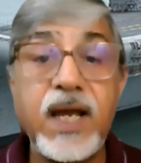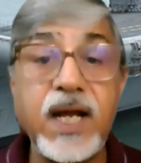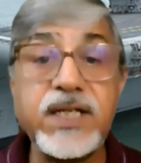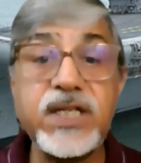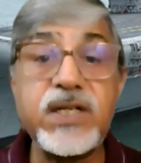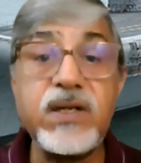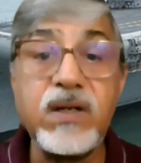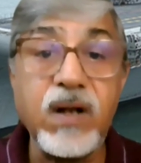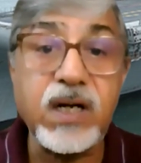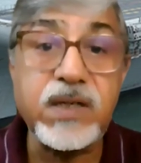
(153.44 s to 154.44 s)
It is
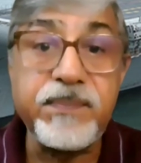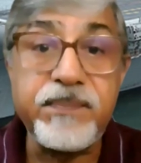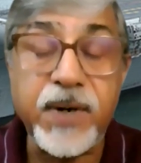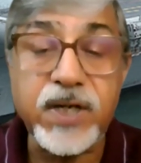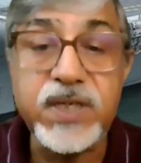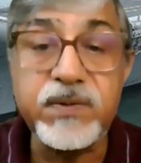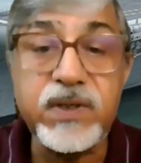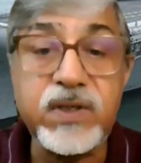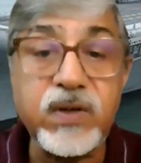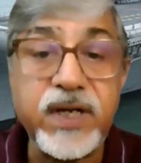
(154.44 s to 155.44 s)
not possible to